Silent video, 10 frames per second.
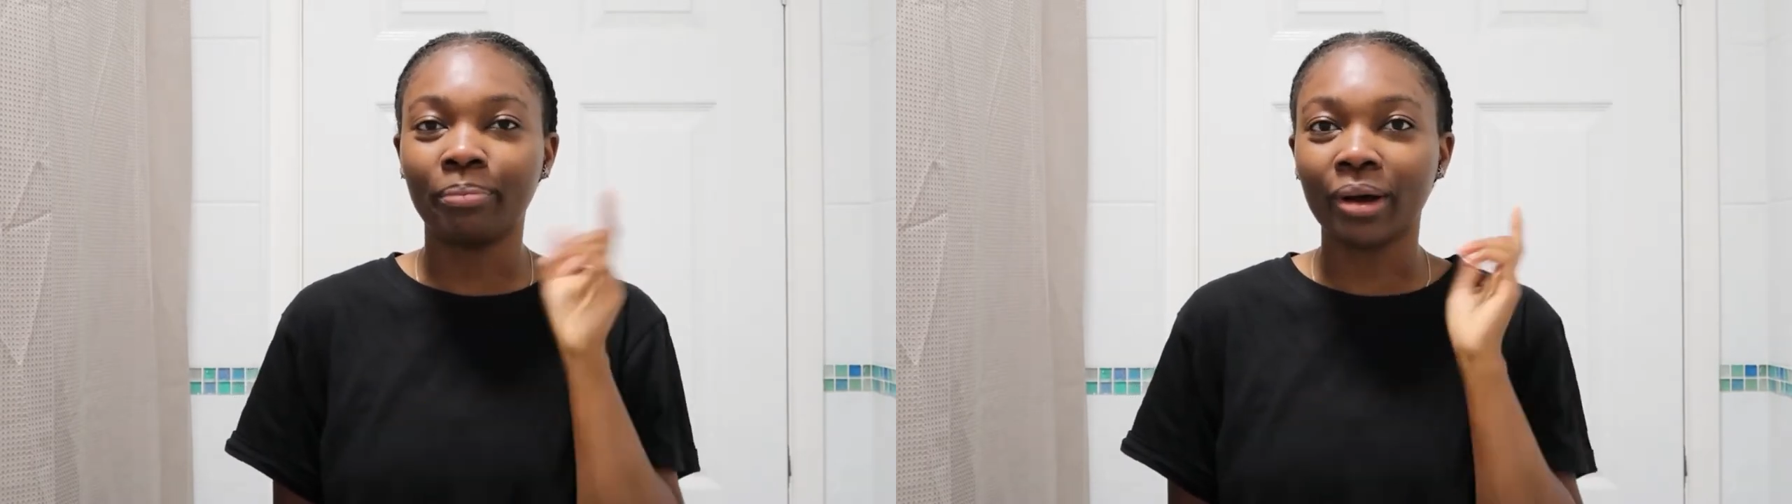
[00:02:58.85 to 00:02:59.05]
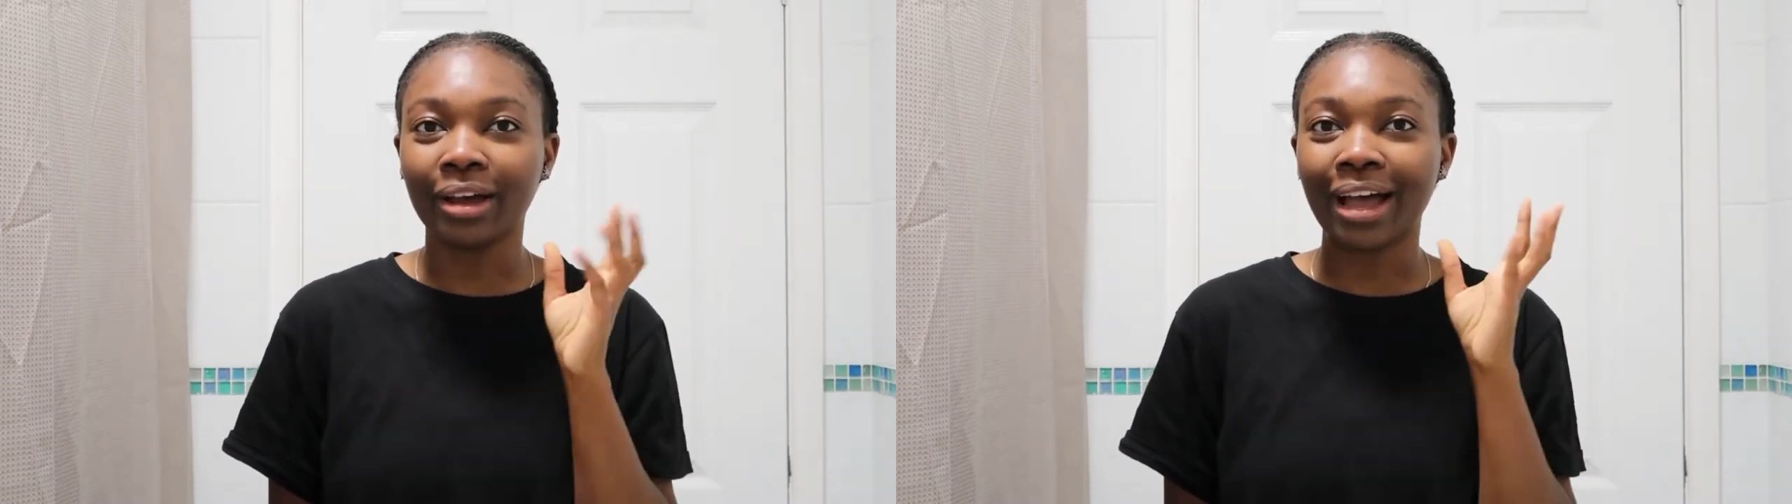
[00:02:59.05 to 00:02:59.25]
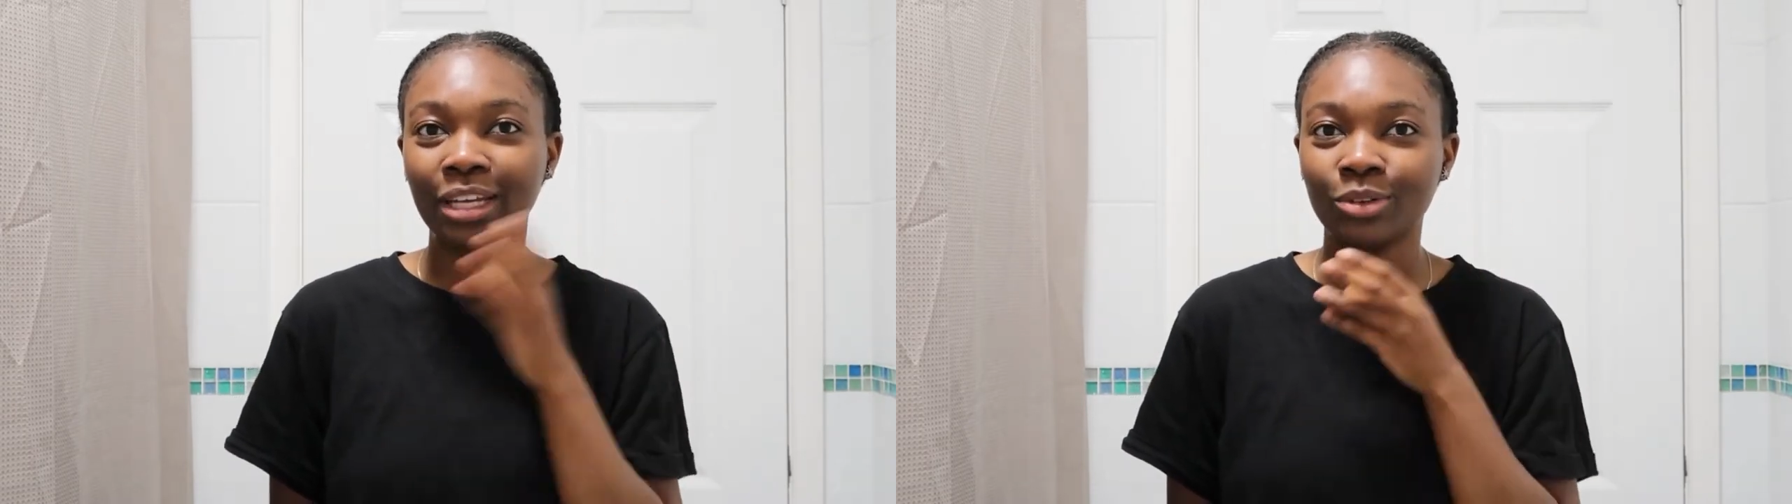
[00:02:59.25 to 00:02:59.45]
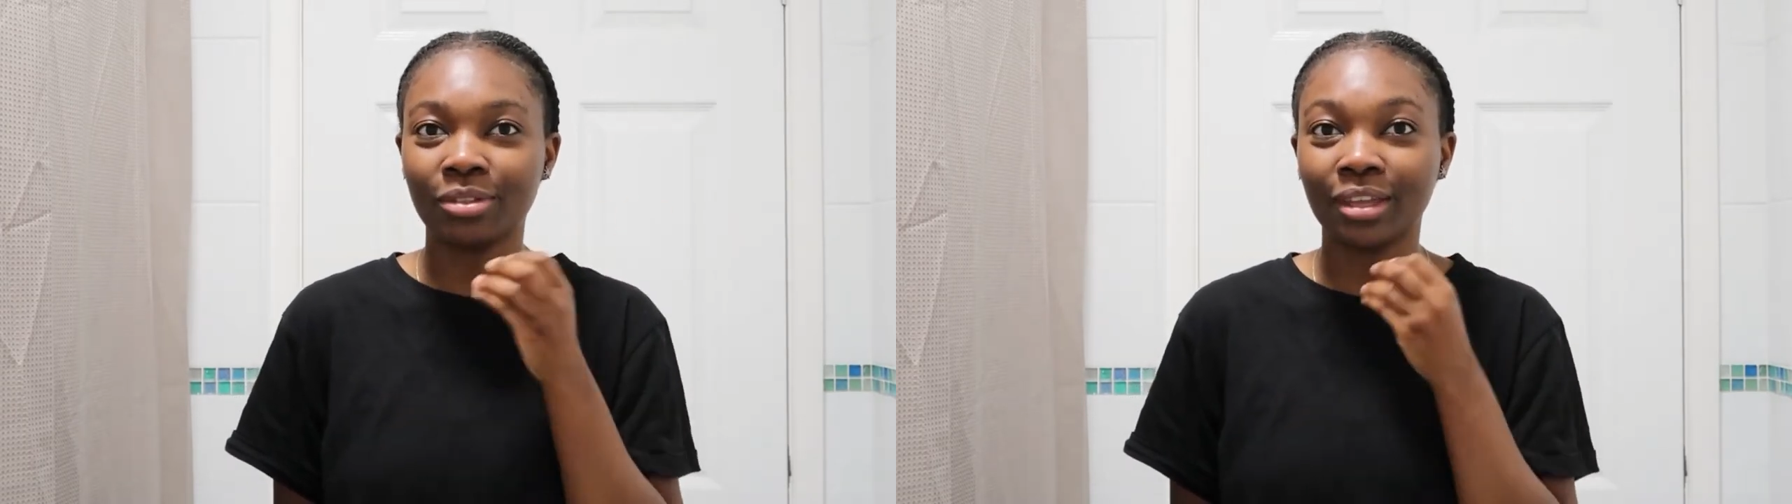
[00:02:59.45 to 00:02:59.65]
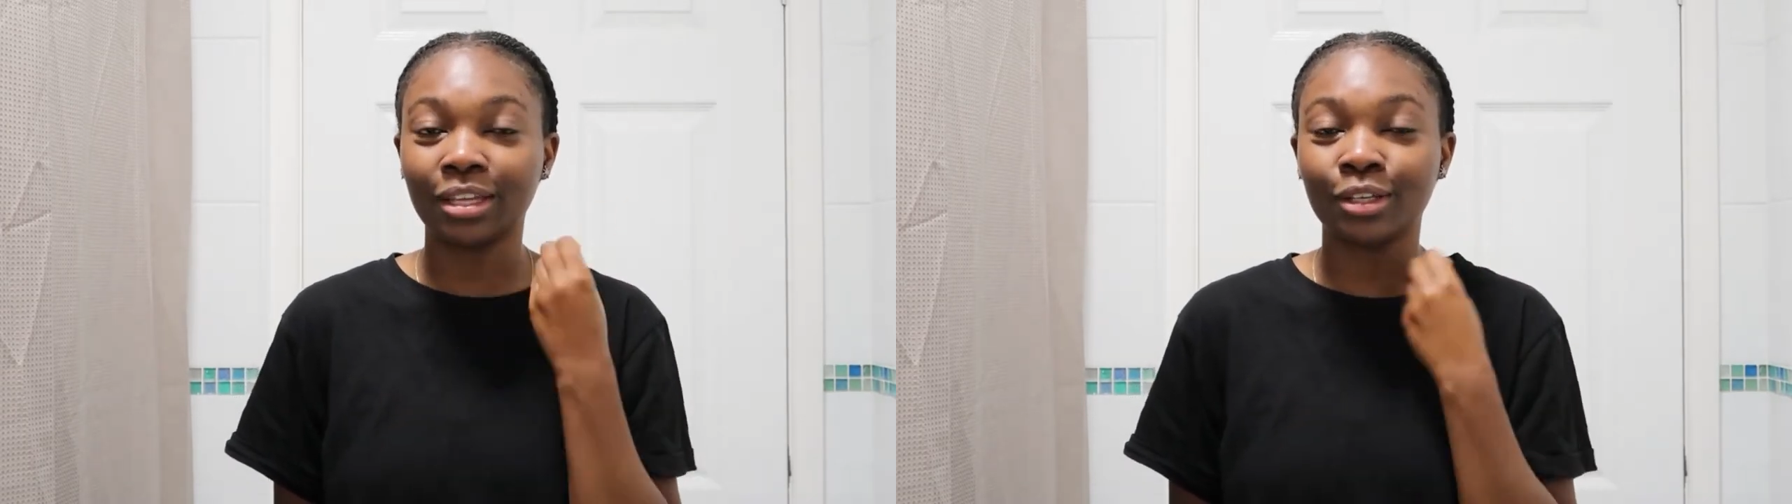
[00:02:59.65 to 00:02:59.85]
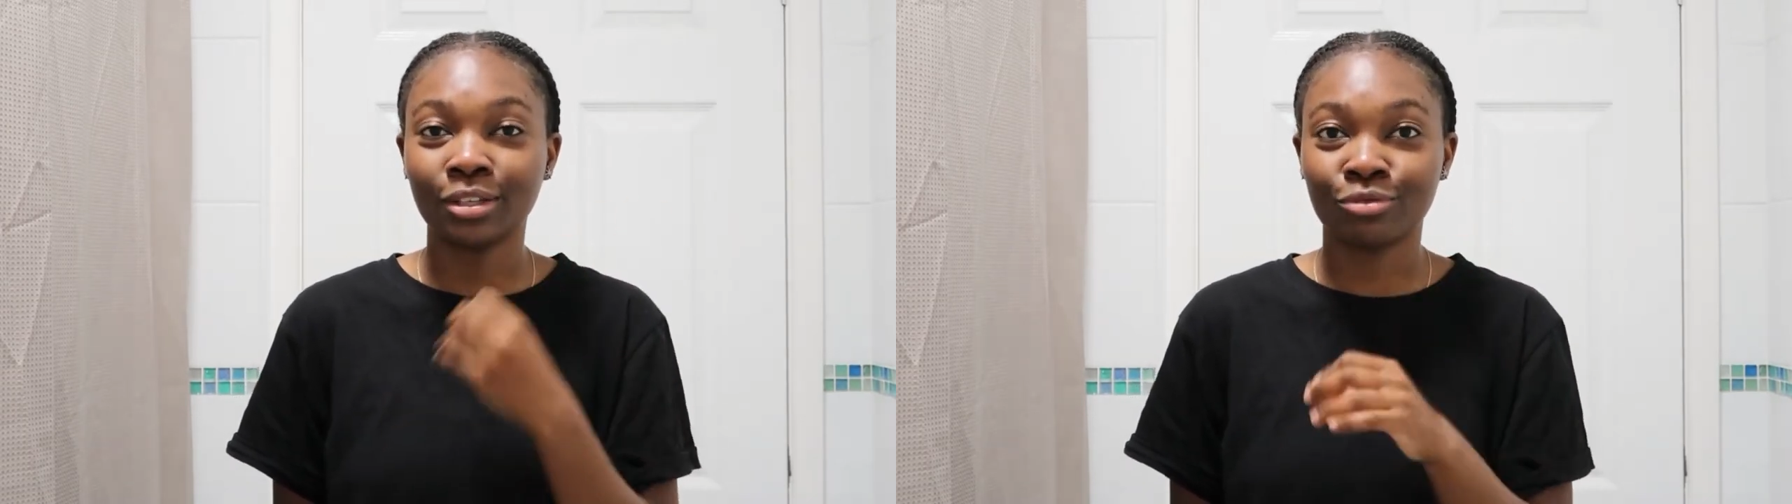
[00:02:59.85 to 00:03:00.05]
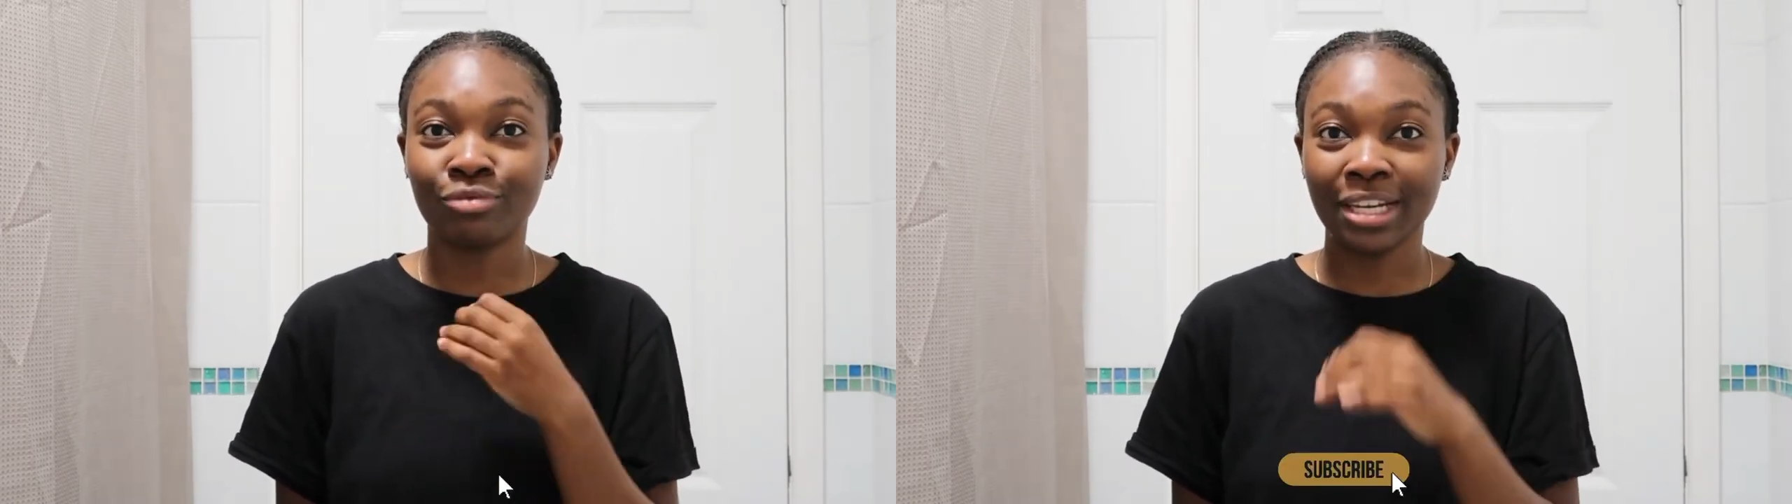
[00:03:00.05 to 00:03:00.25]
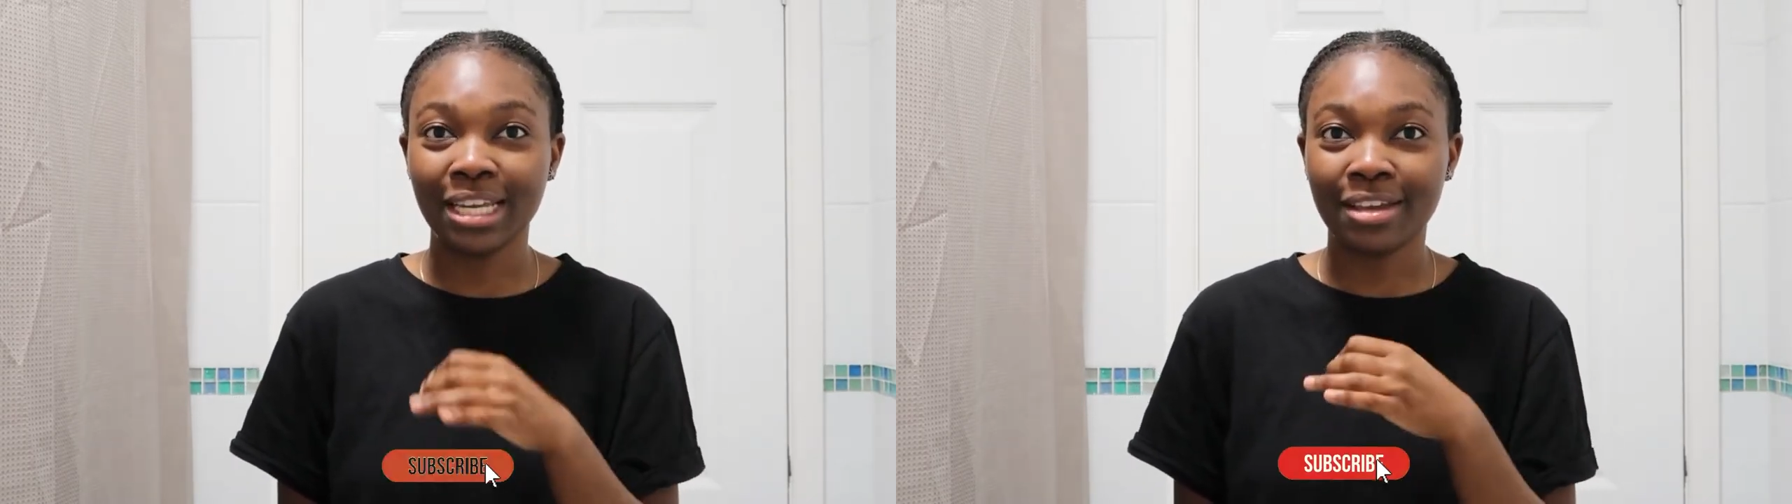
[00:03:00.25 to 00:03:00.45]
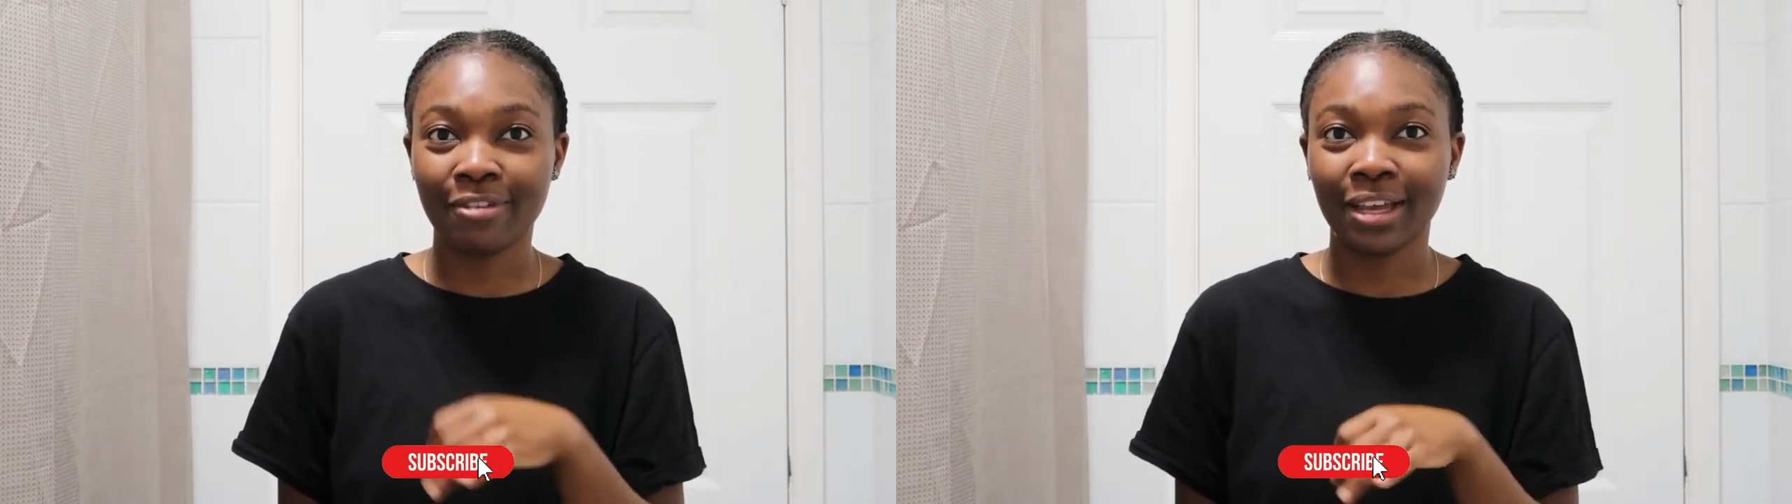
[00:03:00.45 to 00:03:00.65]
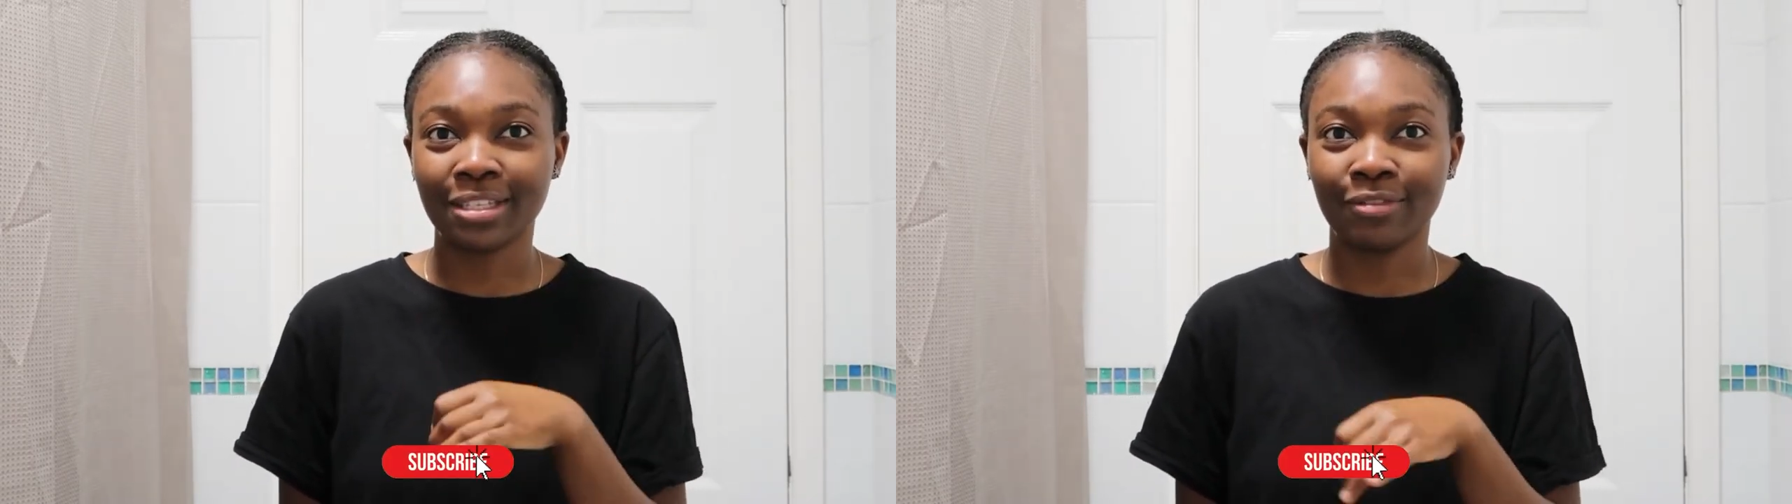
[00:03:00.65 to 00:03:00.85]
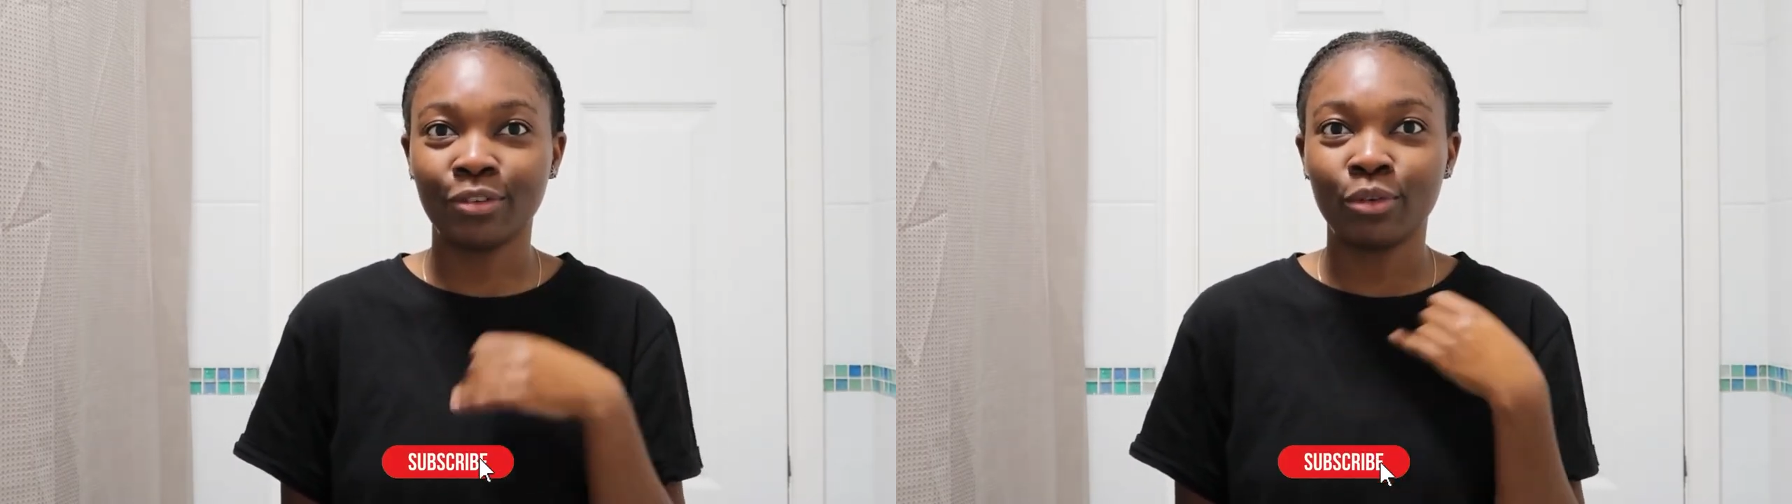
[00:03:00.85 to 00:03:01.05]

but I do think it is really effective in